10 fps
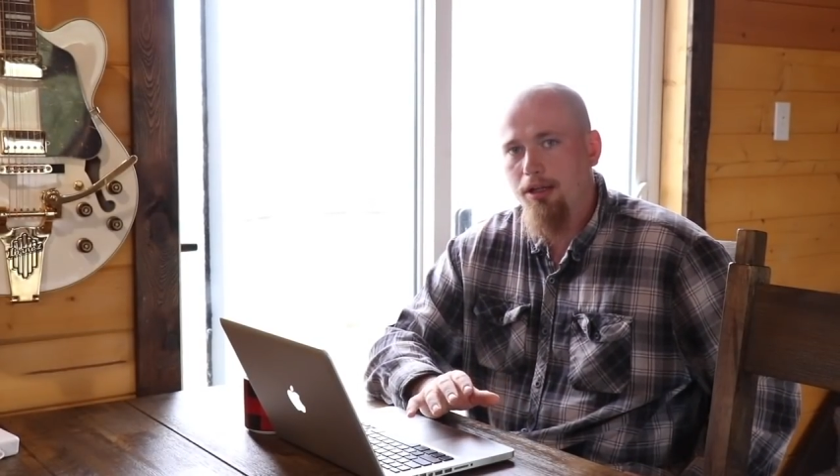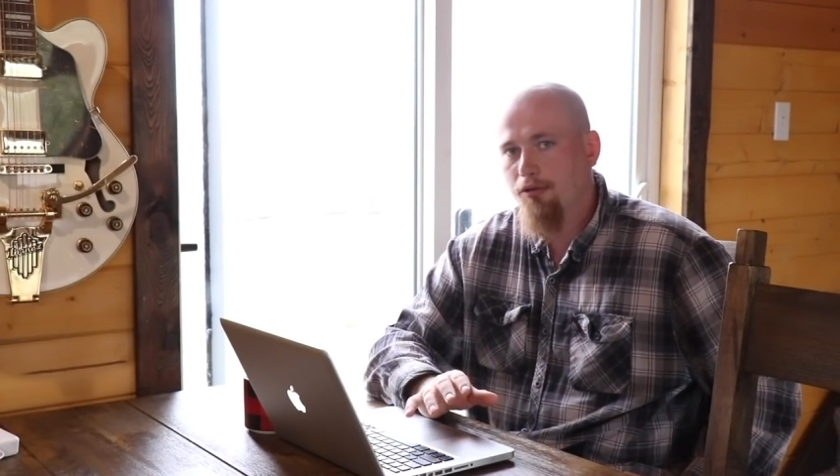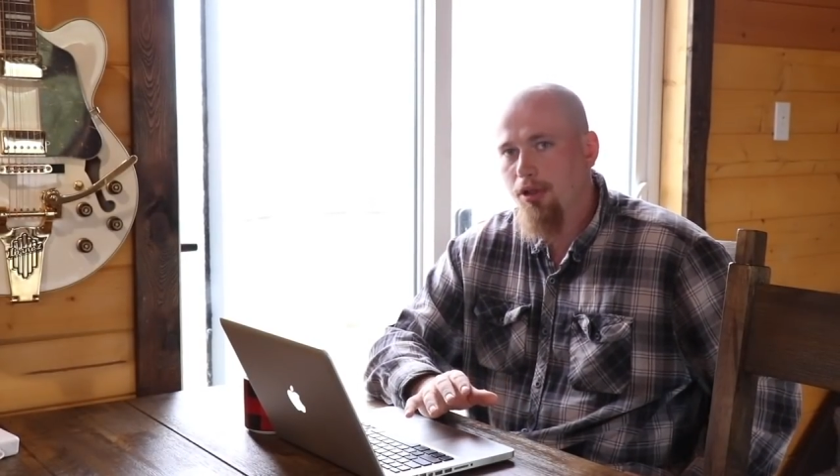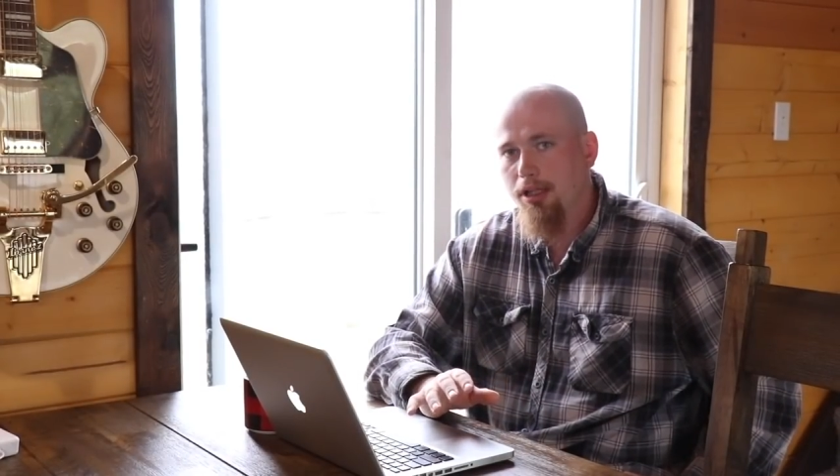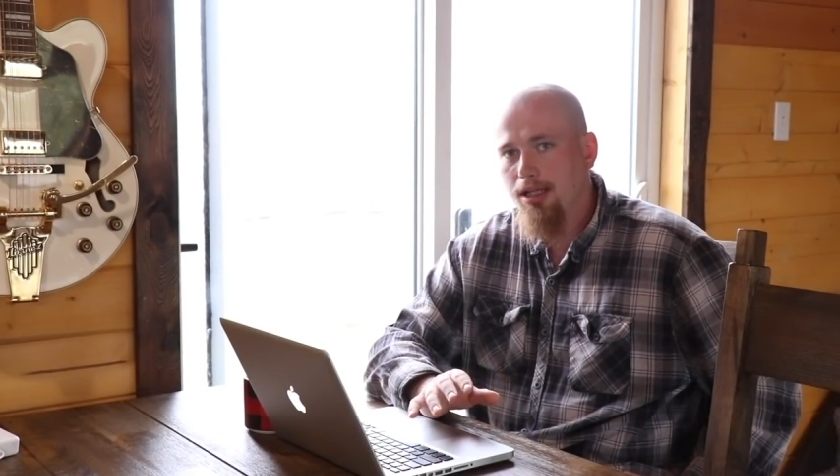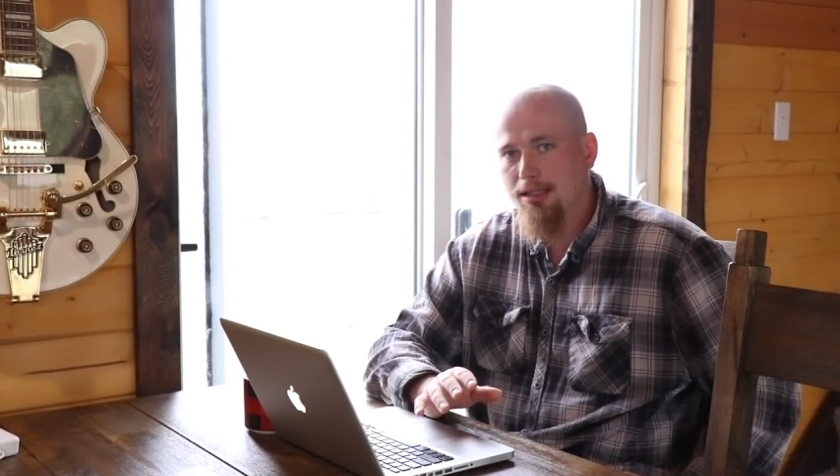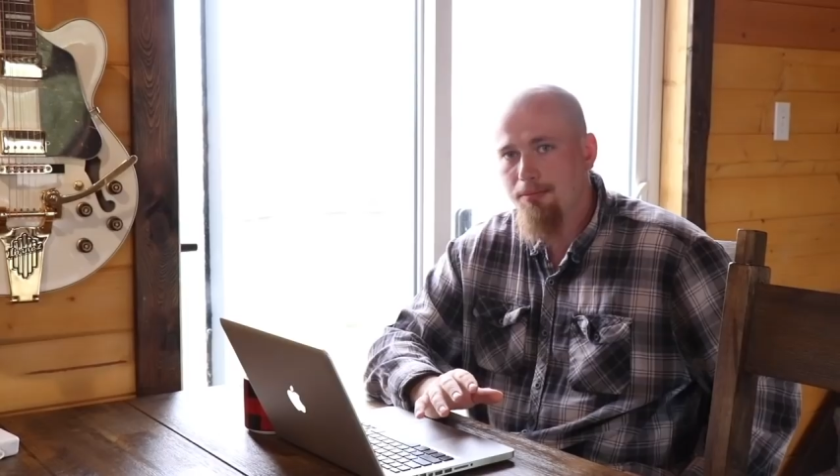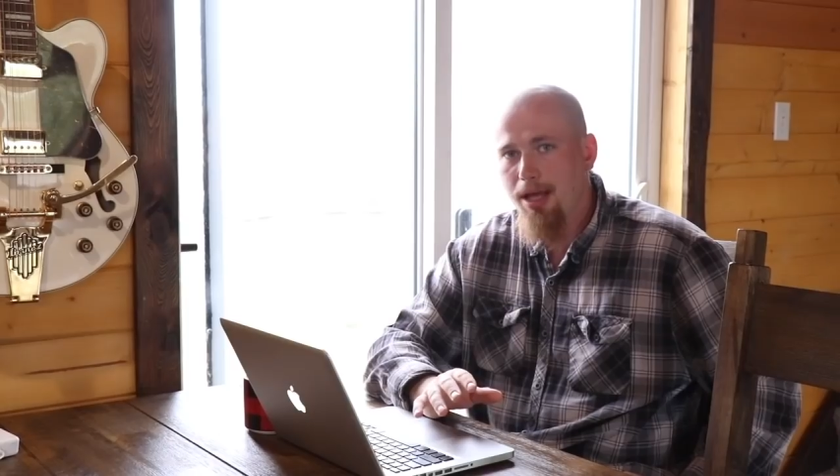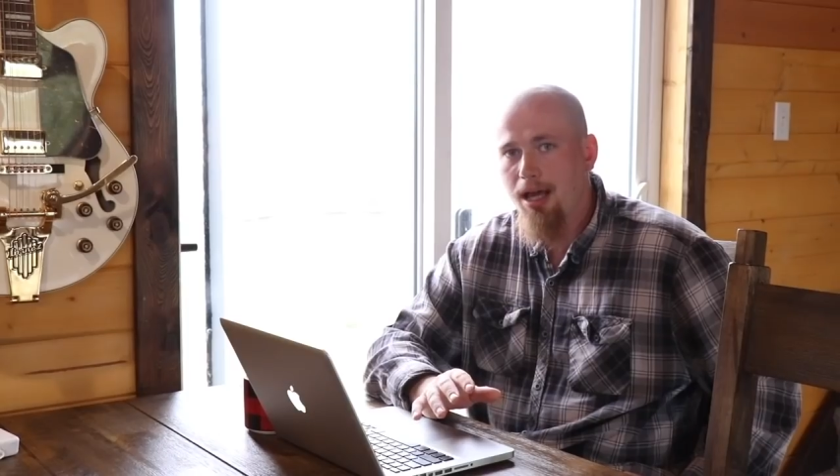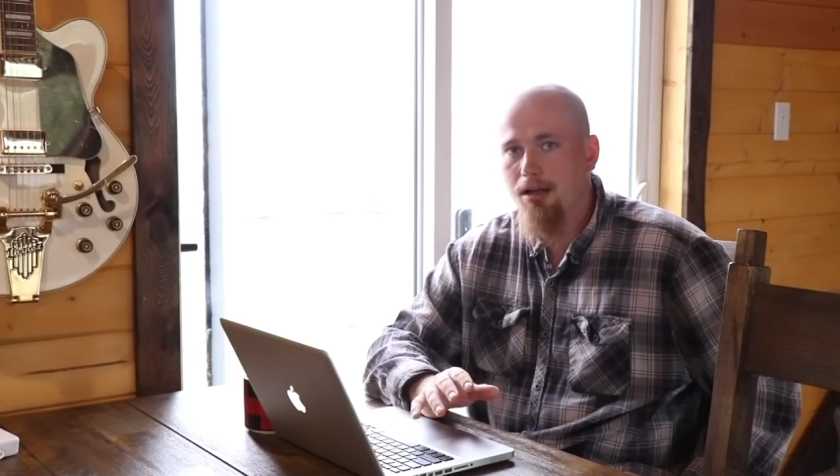it really
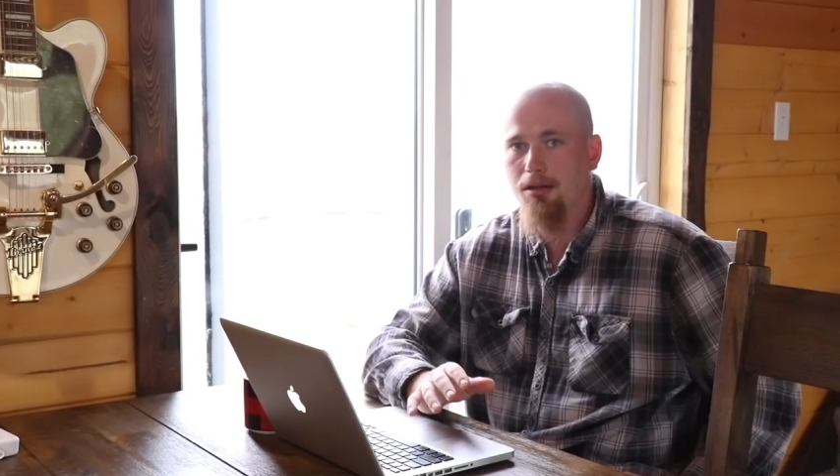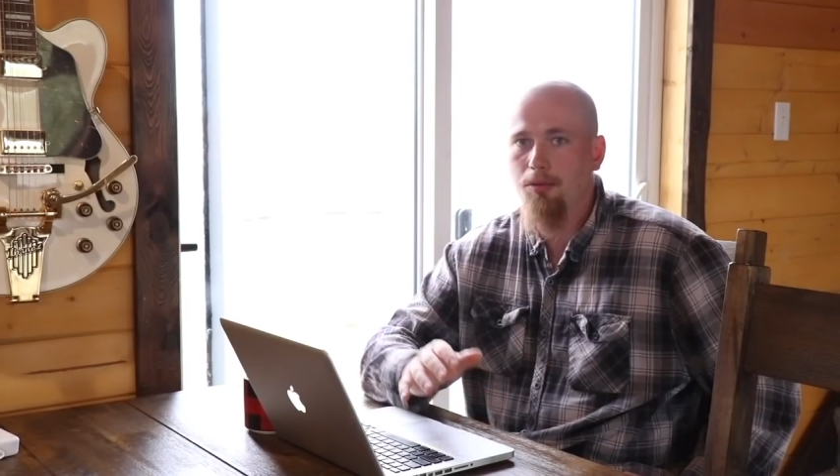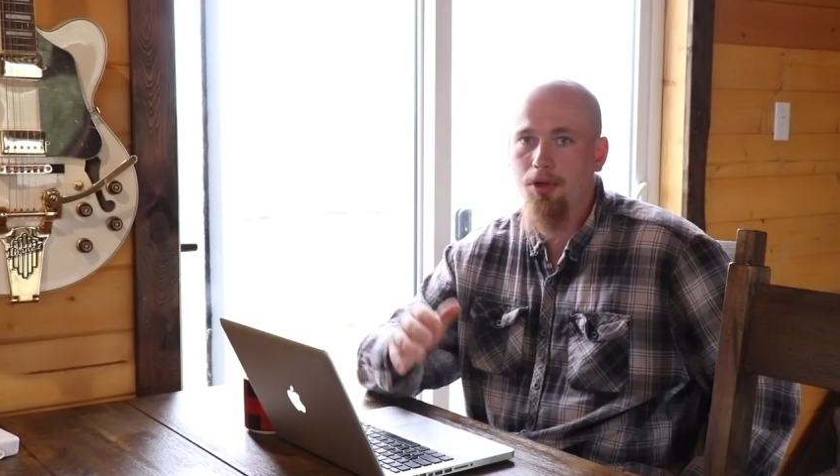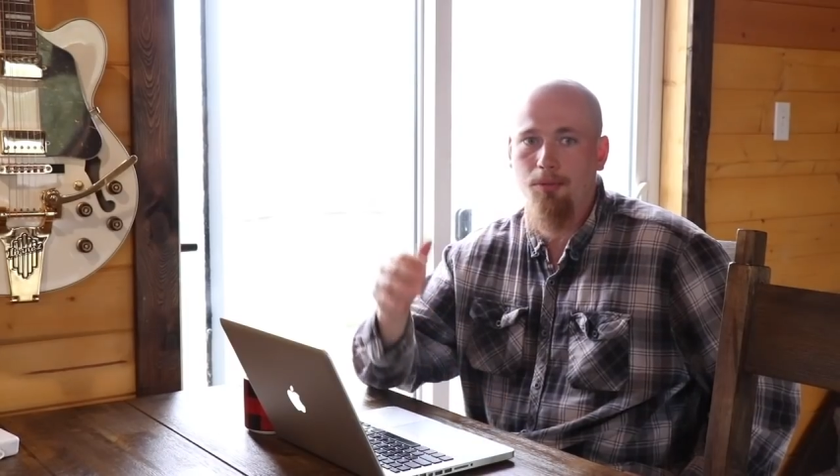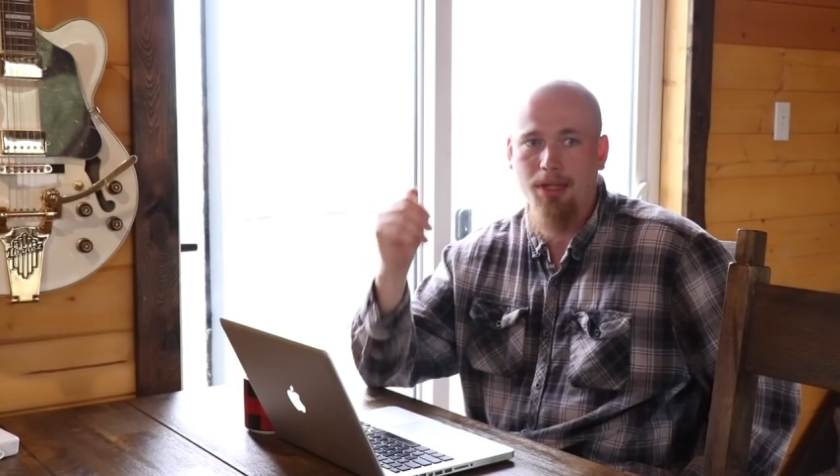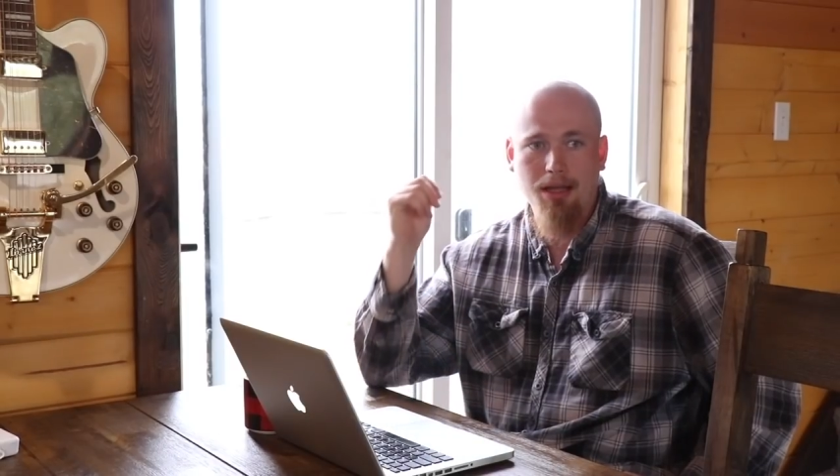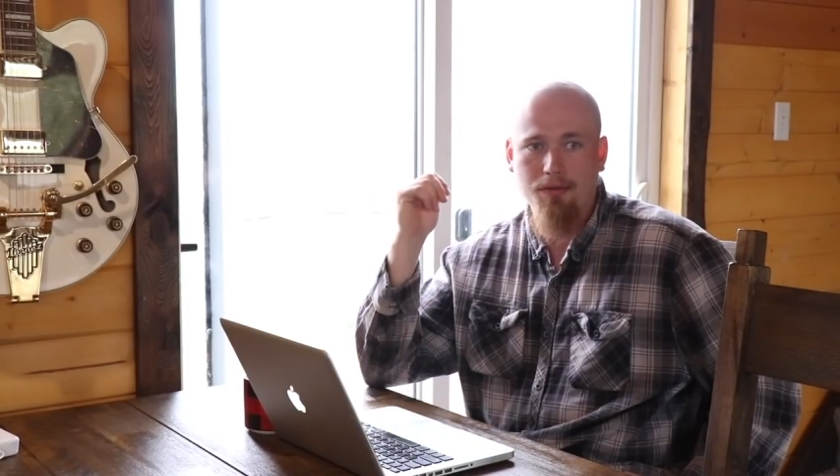doesn't matter that we only